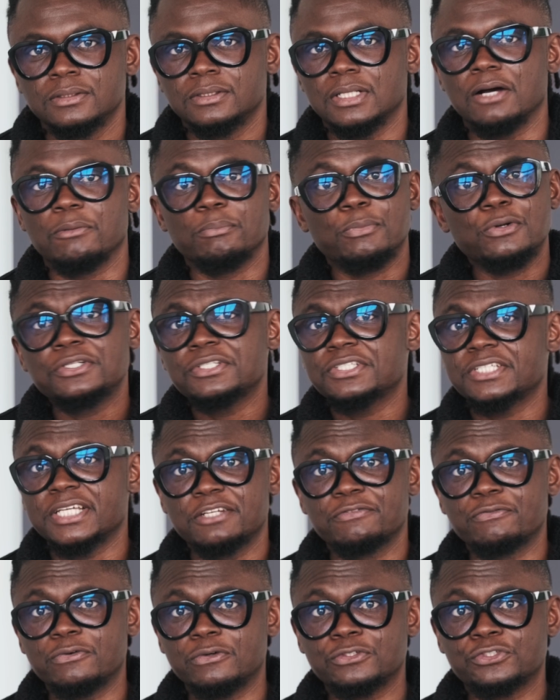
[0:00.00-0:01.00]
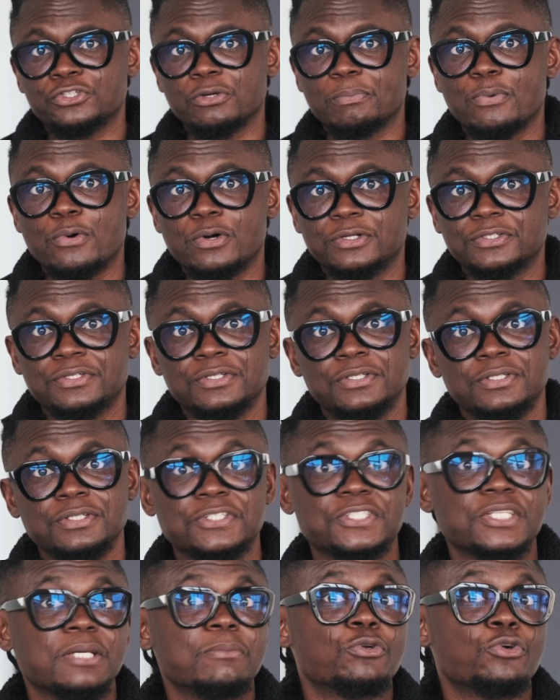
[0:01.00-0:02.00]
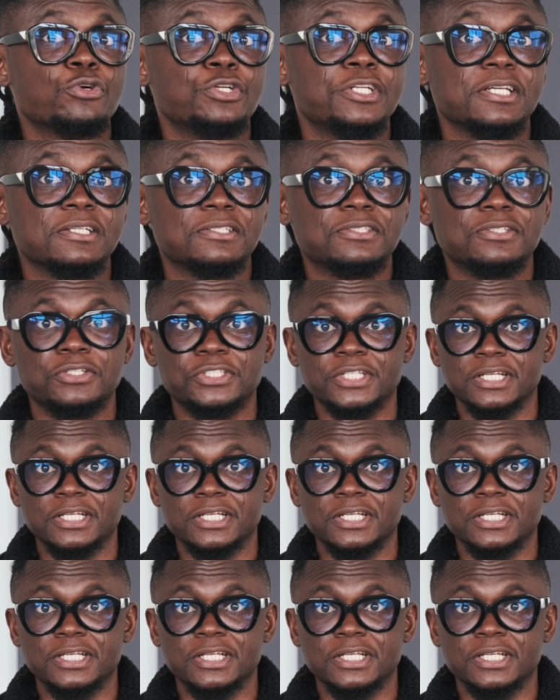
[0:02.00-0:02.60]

Now, both these headphones support the same codecs, such